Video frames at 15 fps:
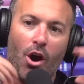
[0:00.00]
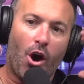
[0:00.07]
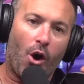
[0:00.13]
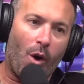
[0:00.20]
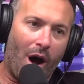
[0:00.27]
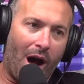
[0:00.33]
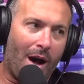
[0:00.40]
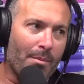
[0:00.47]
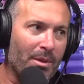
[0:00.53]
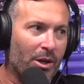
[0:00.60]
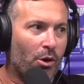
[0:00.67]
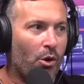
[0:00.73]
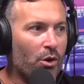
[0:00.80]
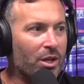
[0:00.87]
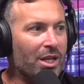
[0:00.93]
Oh, I'm the
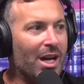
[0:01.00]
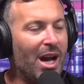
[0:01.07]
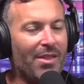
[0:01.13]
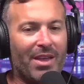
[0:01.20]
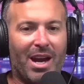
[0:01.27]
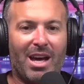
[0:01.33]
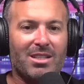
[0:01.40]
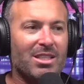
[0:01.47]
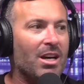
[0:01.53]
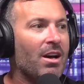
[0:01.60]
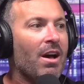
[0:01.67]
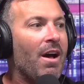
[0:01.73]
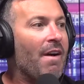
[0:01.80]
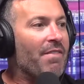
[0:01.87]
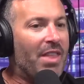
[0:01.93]
corny guy that has a
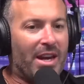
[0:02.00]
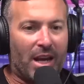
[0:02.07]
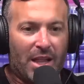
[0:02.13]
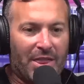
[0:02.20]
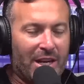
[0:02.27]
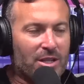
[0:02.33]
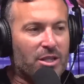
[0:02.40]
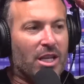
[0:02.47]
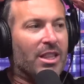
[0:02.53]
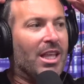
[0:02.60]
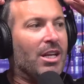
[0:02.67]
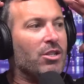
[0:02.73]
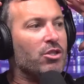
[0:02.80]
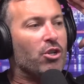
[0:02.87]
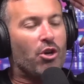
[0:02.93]
that that is
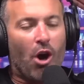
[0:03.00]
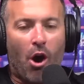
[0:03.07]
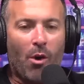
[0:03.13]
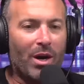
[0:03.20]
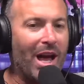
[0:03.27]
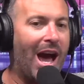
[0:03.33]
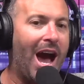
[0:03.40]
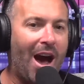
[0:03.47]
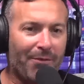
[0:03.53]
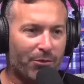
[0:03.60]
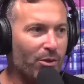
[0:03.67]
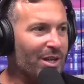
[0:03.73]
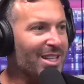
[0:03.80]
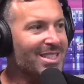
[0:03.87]
that is going after it,